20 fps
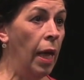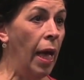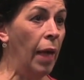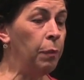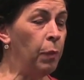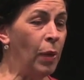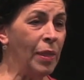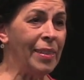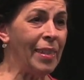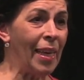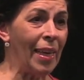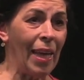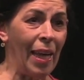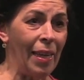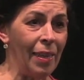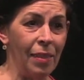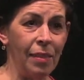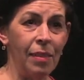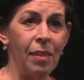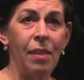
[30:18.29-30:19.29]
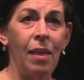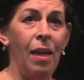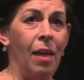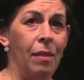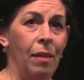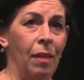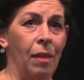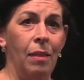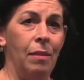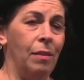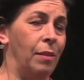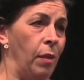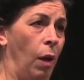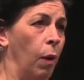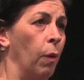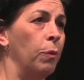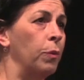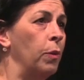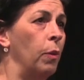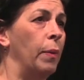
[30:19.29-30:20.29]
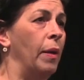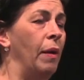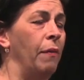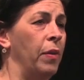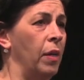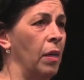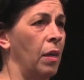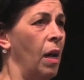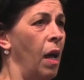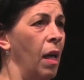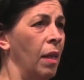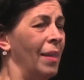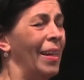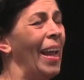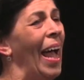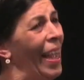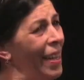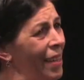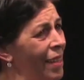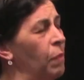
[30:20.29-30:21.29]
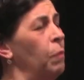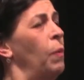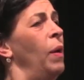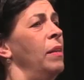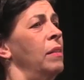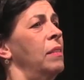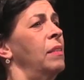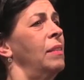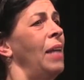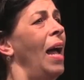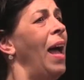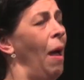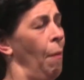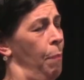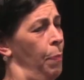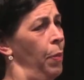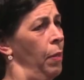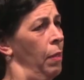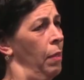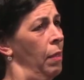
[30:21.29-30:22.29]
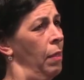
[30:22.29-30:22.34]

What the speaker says: And once I got into that zone, or whatever you call it, I didn't want to stop.